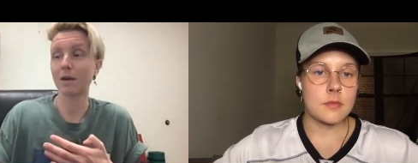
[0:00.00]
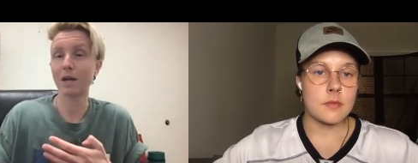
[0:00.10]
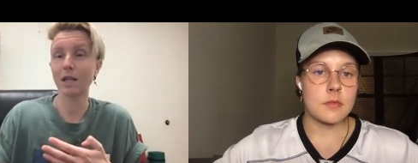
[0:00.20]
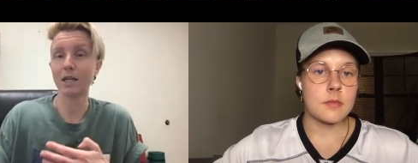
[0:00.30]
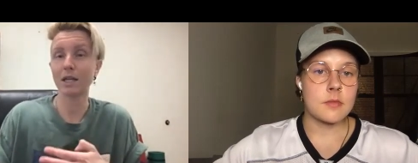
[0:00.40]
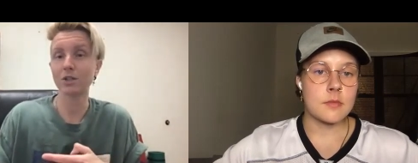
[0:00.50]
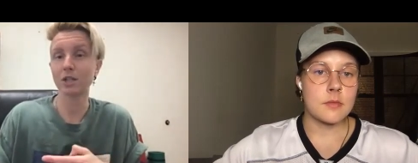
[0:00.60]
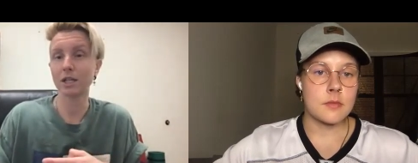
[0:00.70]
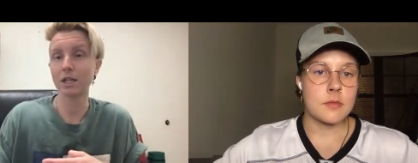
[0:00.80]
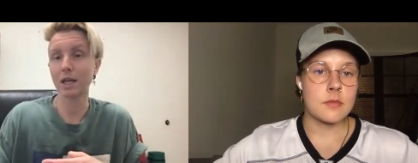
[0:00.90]

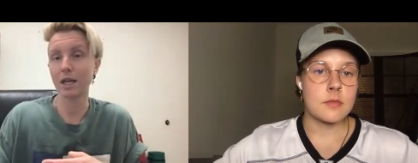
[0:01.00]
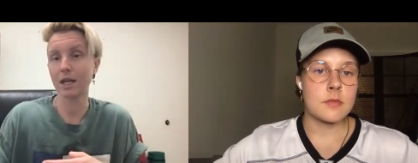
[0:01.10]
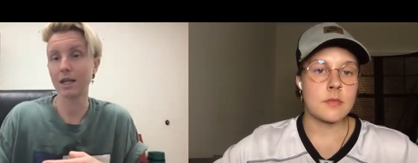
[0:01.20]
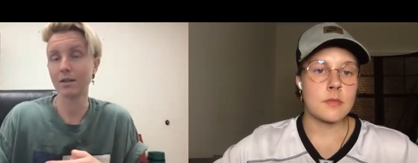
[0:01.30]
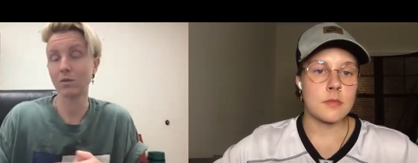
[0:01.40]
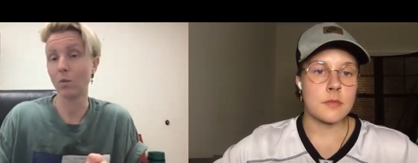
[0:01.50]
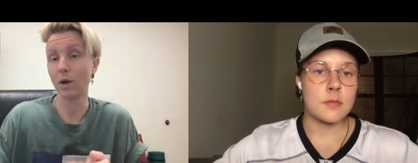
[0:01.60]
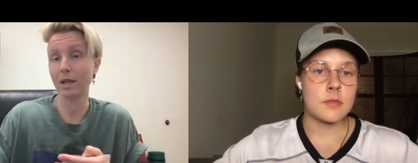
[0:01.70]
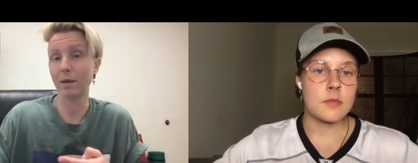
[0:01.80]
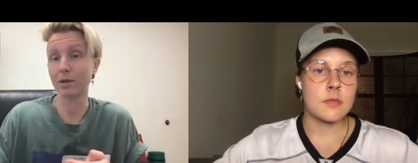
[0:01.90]
Speaker 1: validation and where
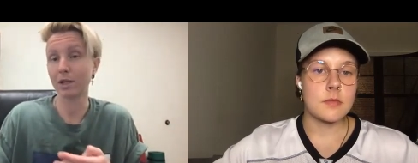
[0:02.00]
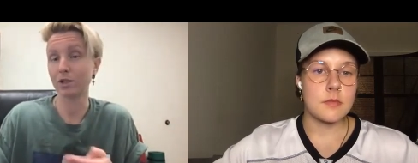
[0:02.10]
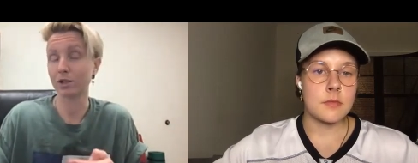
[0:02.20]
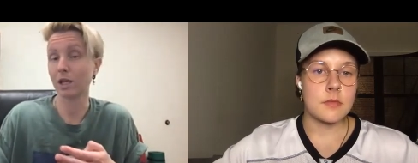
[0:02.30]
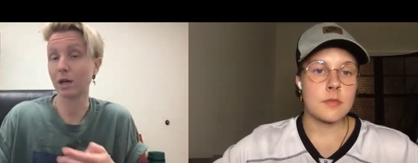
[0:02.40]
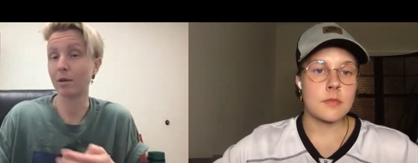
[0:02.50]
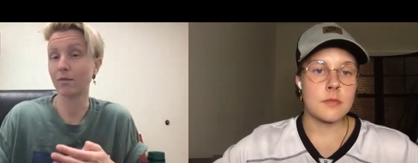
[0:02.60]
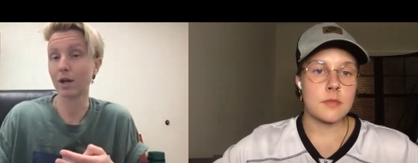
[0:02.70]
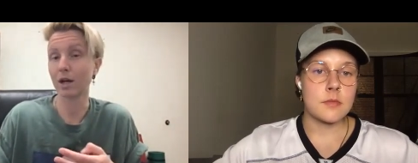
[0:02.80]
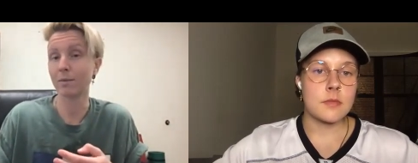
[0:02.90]
that pressure is coming
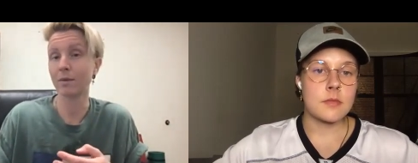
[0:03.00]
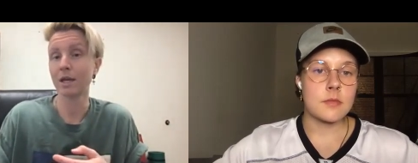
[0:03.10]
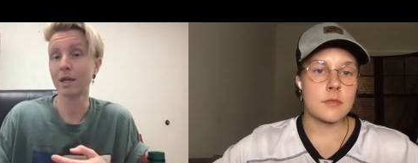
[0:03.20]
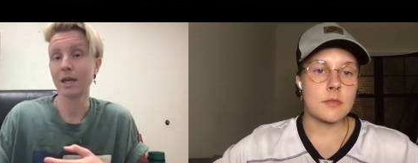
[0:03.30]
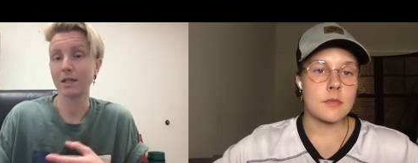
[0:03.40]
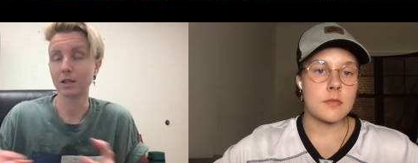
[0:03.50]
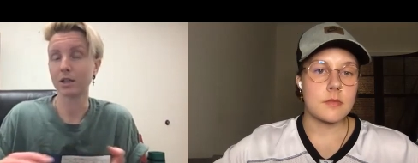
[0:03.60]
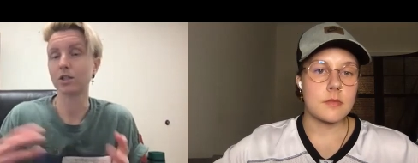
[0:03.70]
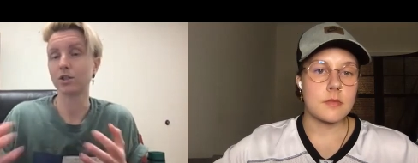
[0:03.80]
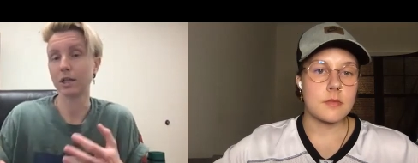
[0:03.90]
from, and start to
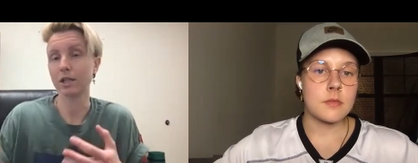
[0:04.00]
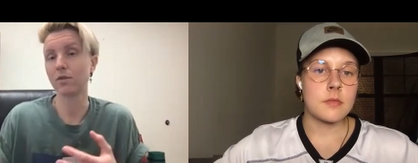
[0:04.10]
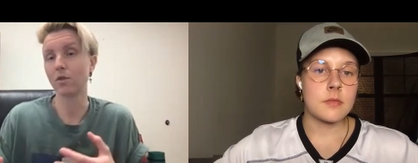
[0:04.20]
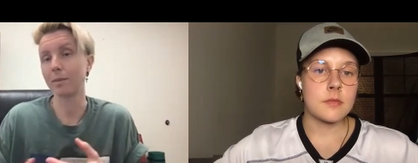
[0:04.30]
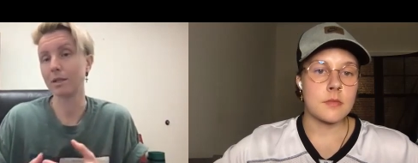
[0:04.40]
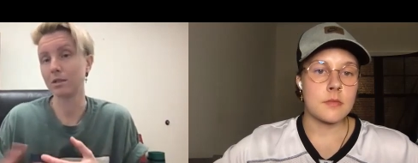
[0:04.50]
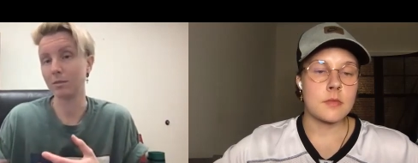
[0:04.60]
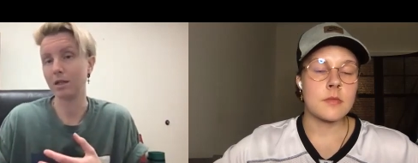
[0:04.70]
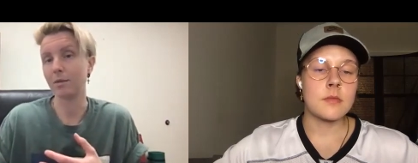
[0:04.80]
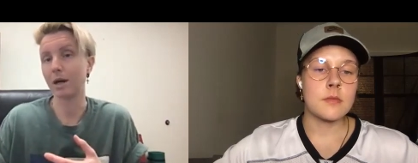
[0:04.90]
transform it to be
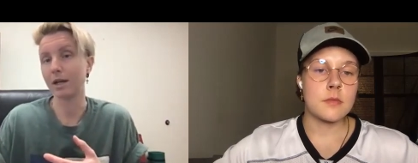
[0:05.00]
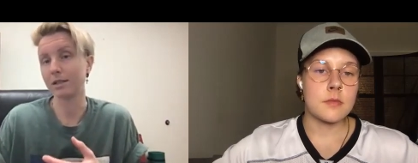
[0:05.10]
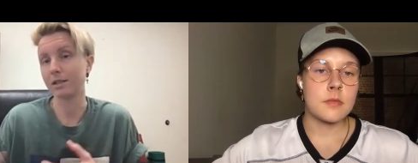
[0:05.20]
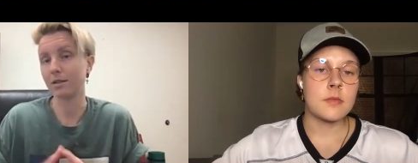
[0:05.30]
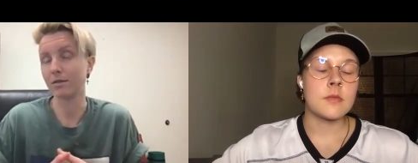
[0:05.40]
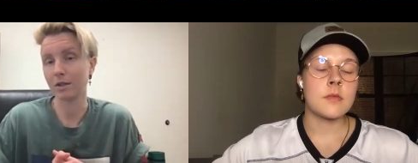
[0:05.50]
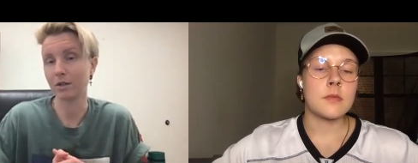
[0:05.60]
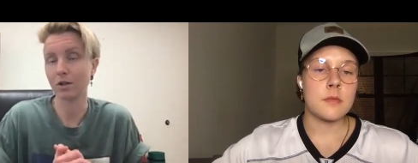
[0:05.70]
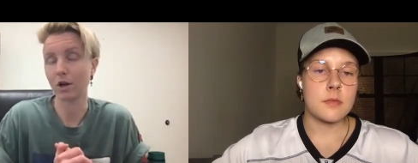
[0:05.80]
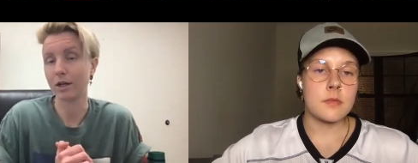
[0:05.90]
a positive
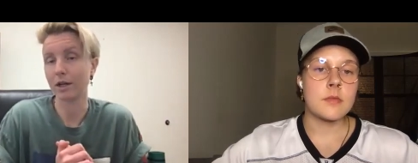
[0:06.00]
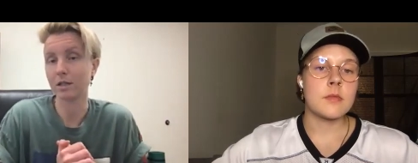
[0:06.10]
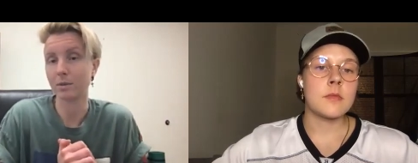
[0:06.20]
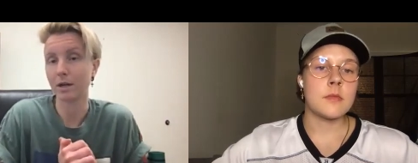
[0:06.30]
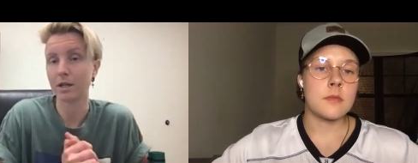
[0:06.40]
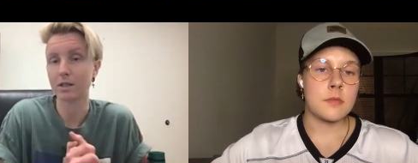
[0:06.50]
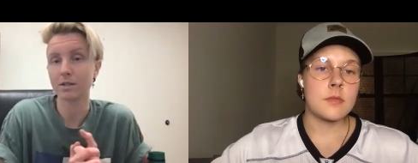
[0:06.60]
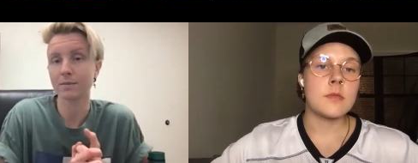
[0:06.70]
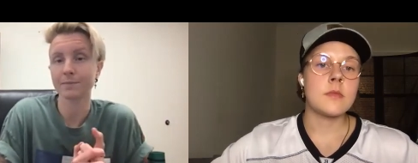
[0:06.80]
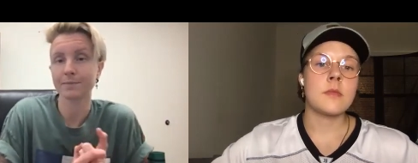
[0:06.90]
growing
Speaker 2: experience.
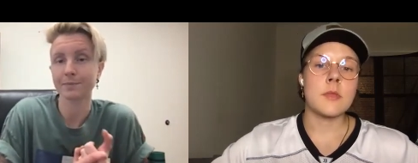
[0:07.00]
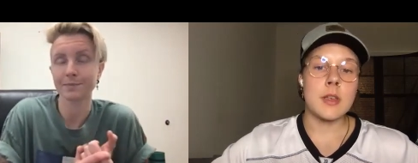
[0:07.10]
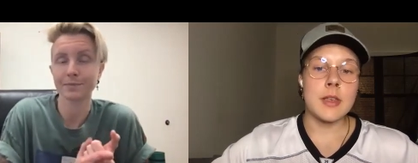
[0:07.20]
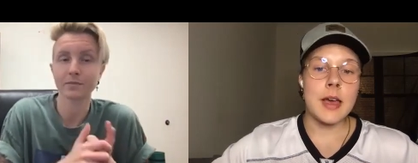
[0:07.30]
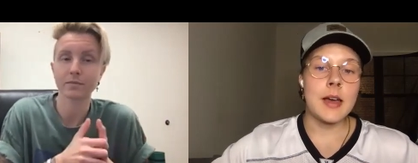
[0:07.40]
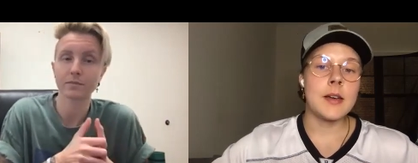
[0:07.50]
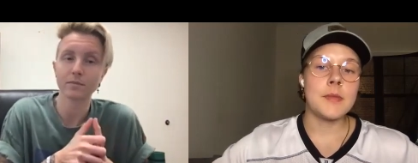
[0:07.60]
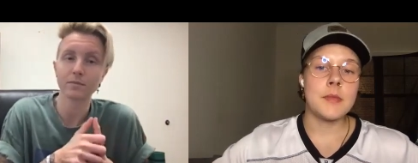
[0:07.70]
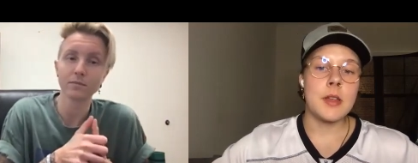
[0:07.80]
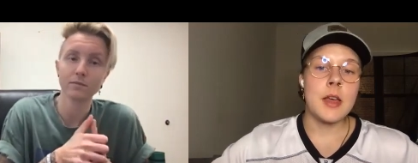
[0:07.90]
Yeah.
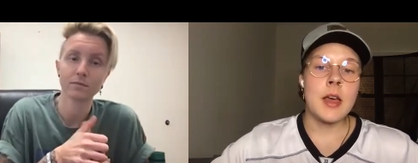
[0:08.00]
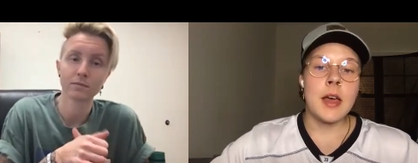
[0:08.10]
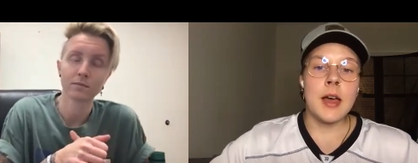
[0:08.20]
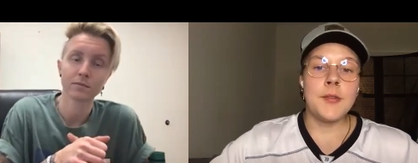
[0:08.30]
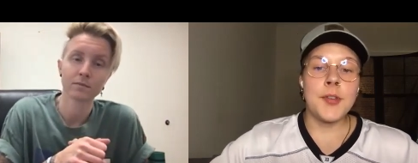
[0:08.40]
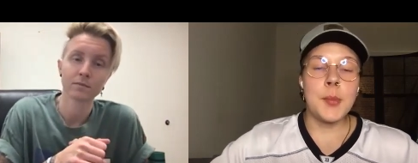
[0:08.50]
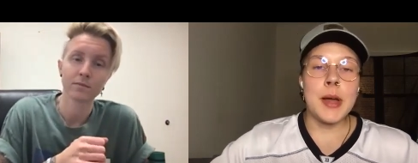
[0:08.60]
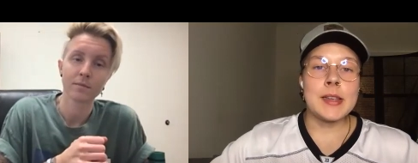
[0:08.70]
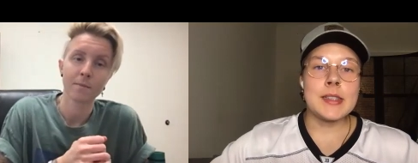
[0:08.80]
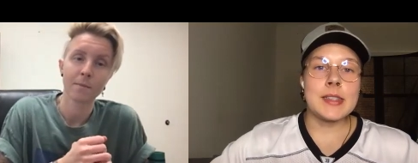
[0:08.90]
For
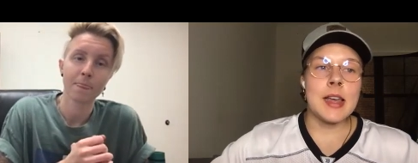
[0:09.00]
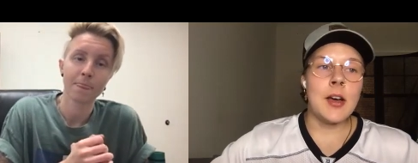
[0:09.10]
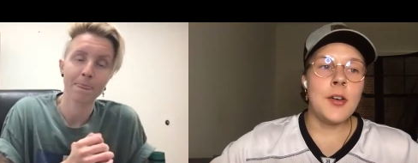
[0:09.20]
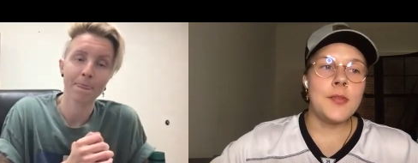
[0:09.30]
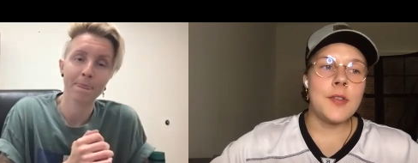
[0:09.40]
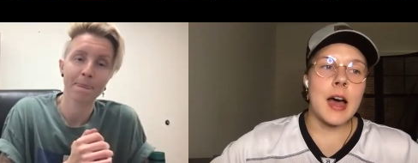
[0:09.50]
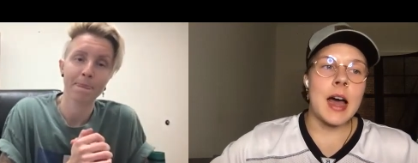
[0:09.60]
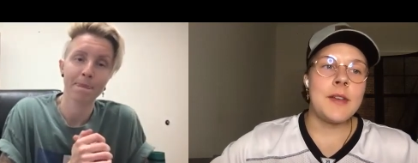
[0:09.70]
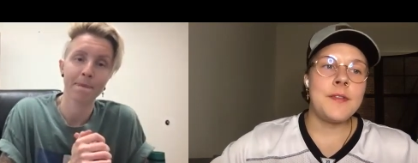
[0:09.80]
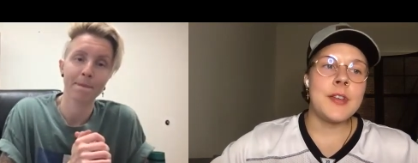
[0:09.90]
myself,
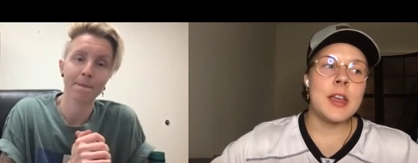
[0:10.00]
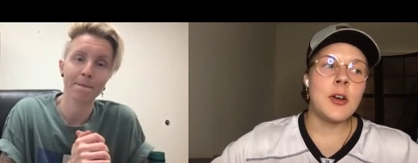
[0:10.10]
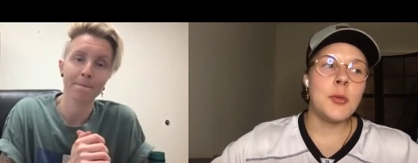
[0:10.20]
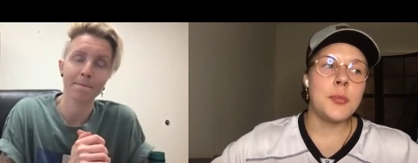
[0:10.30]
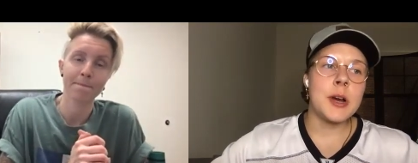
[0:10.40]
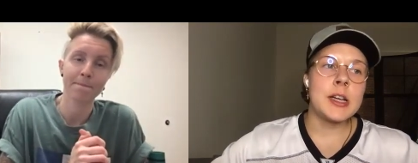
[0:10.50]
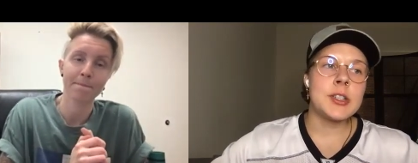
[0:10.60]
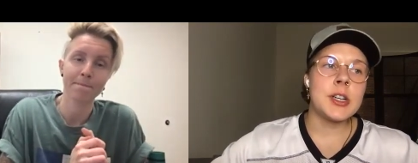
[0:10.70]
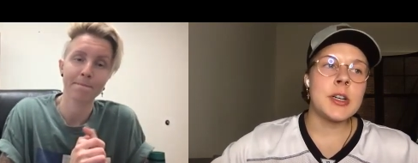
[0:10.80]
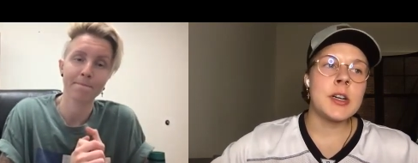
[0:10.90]
I feel
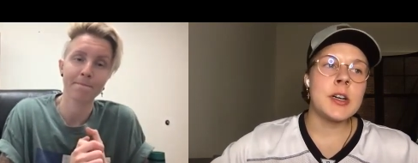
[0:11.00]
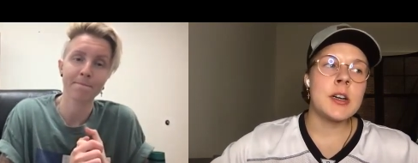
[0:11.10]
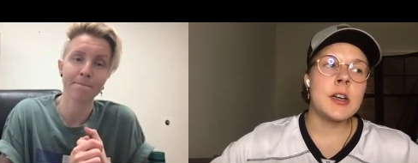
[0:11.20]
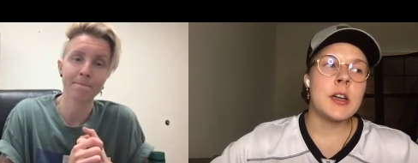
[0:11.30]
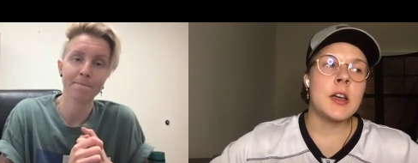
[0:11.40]
pressure